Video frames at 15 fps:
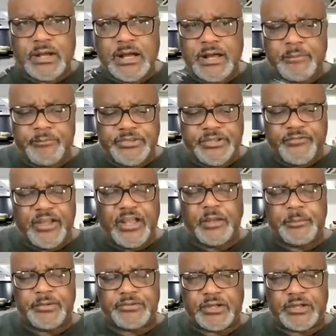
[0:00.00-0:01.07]
uh,
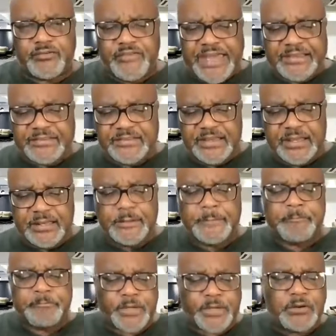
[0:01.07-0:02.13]
developments on a vaccine.
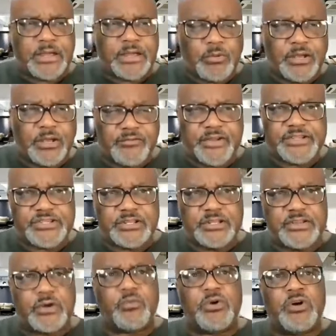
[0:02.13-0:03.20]
Okay, well, eventually
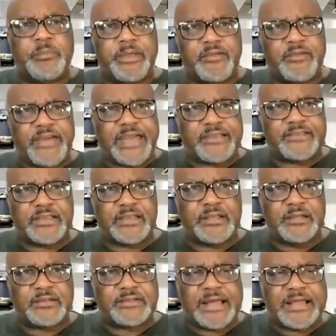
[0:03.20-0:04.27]
there will be a
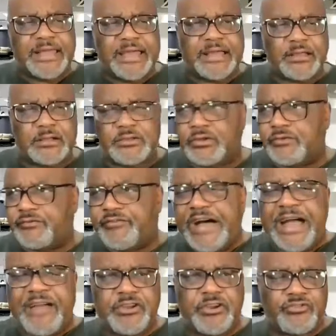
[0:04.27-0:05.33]
vaccine. It's not like
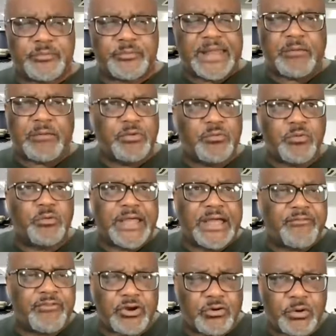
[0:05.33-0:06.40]
five years from now we won't
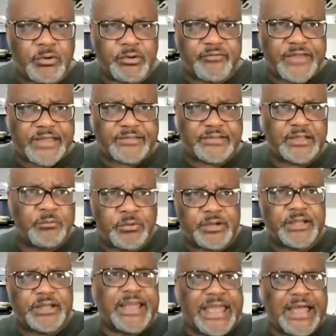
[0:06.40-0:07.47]
have a corona vaccine. We're
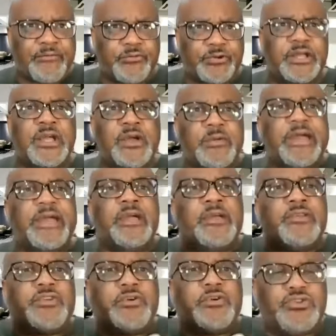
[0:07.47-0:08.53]
gonna have one, right?
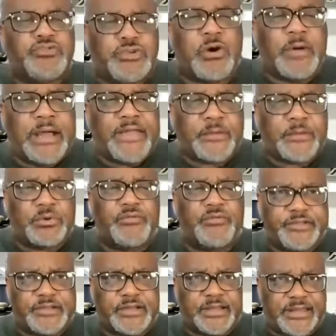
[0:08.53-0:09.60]
So you know how the movie
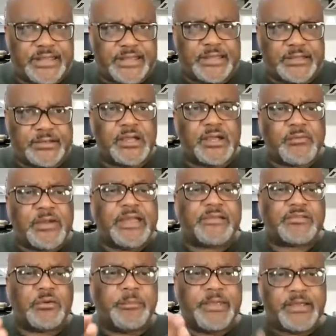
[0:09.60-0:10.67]
movie's going to end, right?
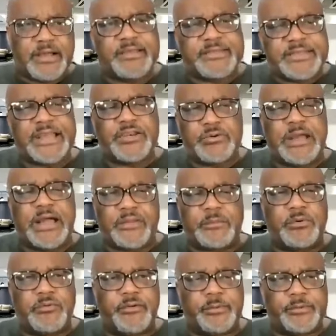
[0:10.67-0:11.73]
So because I knew how the
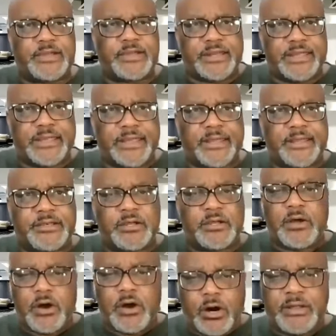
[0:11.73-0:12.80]
movie was going to end,
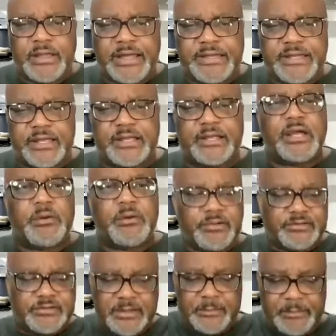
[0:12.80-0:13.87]
all I did
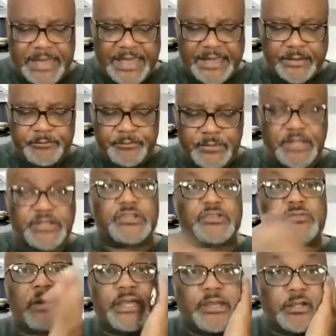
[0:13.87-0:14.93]
was sit back and just
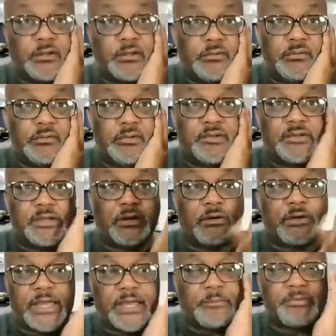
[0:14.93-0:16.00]
waited. Just said,
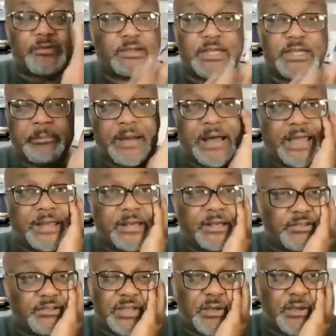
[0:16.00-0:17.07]
okay, I'm just going to keep buying
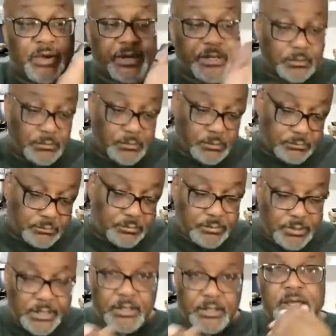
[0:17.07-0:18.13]
and just keep waiting. Hmm,
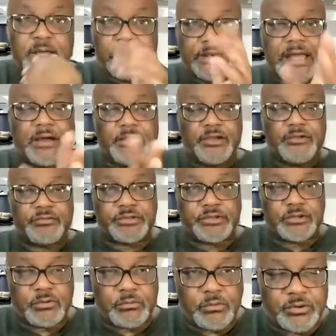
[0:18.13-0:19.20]
okay. Now, here's what the
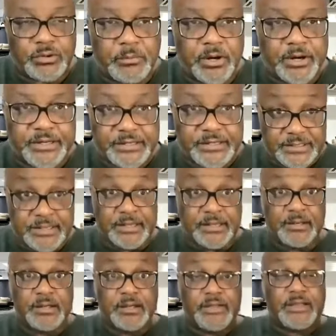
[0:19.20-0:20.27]
Corona market
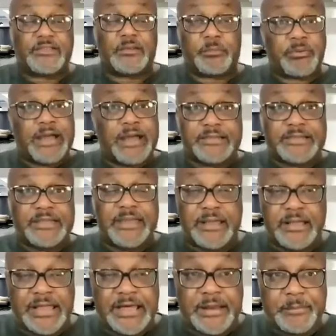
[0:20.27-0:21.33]
did that surprised the
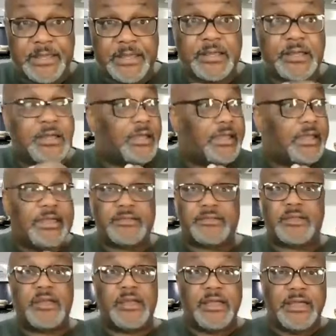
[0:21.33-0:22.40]
hell out of me
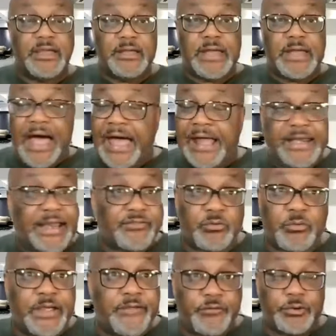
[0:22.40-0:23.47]
is I didn't have to
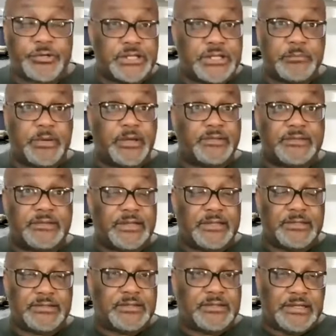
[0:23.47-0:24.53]
wait 14 months to,
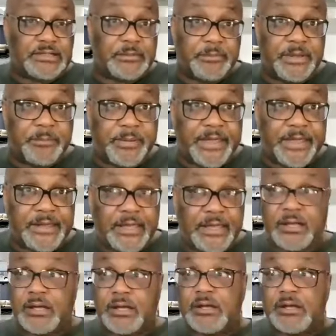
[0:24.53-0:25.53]
to get the big payday.